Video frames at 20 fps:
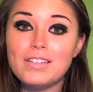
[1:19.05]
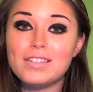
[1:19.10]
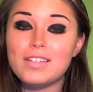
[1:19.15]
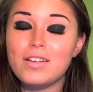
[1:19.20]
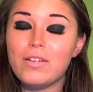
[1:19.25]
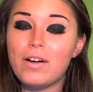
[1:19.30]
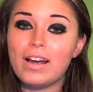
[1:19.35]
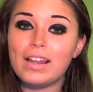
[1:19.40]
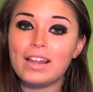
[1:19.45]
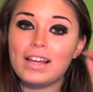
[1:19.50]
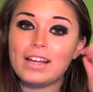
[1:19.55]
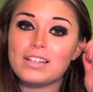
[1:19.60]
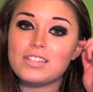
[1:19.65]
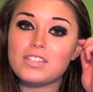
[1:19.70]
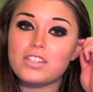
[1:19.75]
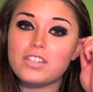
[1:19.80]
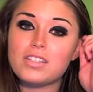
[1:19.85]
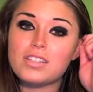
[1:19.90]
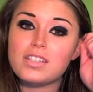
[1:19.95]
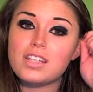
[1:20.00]
So I like
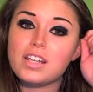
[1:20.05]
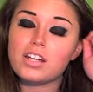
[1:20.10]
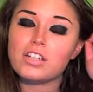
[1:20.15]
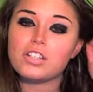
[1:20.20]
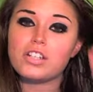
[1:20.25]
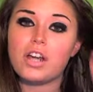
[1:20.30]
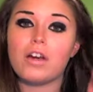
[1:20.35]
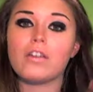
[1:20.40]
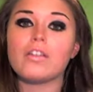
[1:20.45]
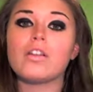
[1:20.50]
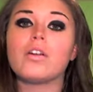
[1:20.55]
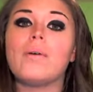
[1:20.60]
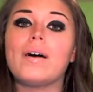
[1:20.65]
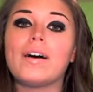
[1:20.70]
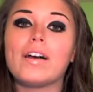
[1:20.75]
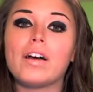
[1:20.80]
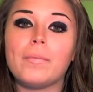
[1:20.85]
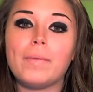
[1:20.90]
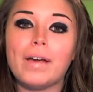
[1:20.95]
just took a shower a little while ago.